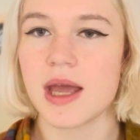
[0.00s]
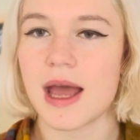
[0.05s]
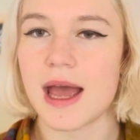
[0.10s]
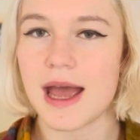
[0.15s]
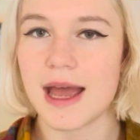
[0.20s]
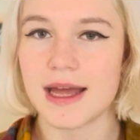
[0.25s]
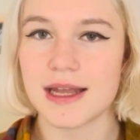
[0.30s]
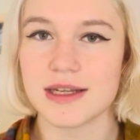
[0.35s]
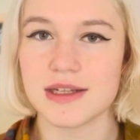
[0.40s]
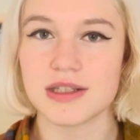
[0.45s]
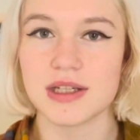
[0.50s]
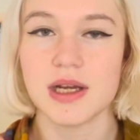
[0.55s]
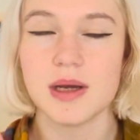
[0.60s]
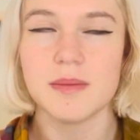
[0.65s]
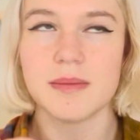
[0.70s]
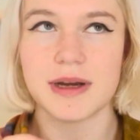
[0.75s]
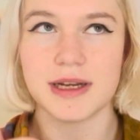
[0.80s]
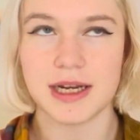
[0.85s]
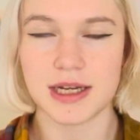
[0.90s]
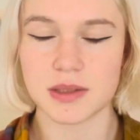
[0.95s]
And
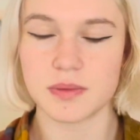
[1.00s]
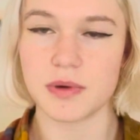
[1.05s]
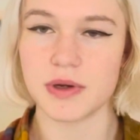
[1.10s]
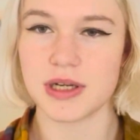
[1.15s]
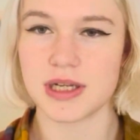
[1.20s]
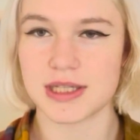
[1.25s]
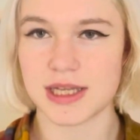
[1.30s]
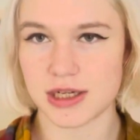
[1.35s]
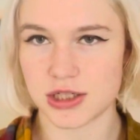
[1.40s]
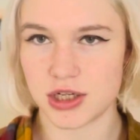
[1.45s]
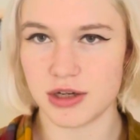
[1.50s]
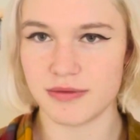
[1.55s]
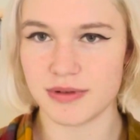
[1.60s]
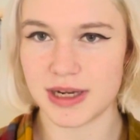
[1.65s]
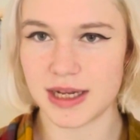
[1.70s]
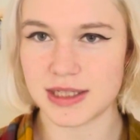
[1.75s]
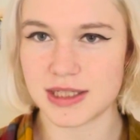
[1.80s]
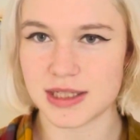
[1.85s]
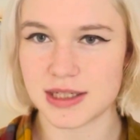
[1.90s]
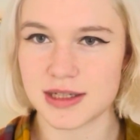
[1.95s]
my next point is actually
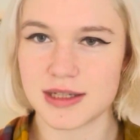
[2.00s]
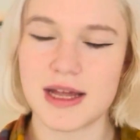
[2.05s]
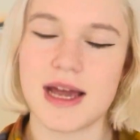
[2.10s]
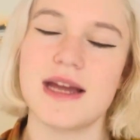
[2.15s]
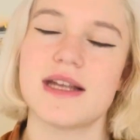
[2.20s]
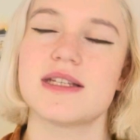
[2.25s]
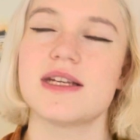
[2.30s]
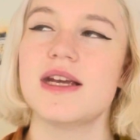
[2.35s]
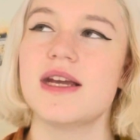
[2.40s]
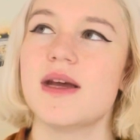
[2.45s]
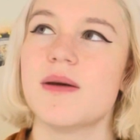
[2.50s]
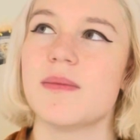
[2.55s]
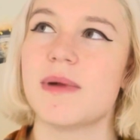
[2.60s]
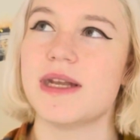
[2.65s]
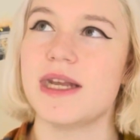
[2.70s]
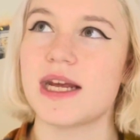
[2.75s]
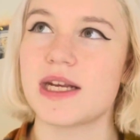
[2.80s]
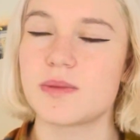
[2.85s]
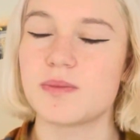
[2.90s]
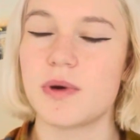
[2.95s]
related to that. My
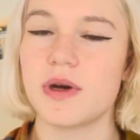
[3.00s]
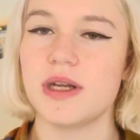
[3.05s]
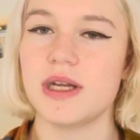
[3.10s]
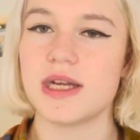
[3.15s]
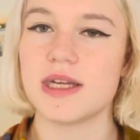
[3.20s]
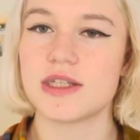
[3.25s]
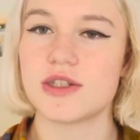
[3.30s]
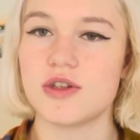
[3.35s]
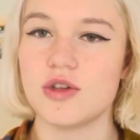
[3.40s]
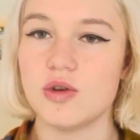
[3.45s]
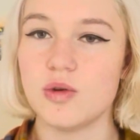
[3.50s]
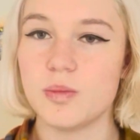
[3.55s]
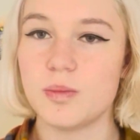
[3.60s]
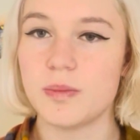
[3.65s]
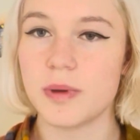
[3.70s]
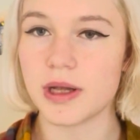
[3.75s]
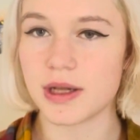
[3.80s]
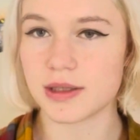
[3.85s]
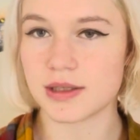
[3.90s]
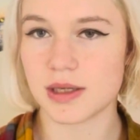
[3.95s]
next point is to
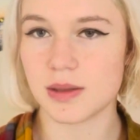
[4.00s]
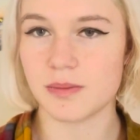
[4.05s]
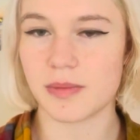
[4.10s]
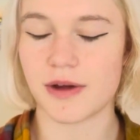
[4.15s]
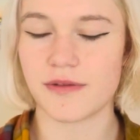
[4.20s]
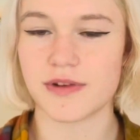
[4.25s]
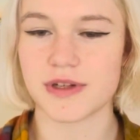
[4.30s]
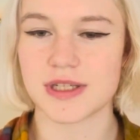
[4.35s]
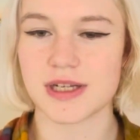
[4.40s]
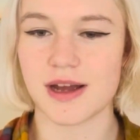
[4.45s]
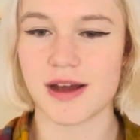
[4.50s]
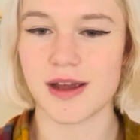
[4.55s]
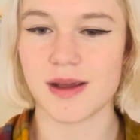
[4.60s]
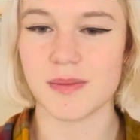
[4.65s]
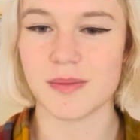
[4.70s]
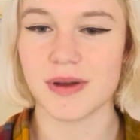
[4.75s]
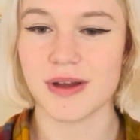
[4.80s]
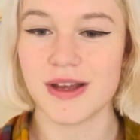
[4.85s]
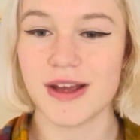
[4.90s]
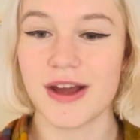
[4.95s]
build in buffer time.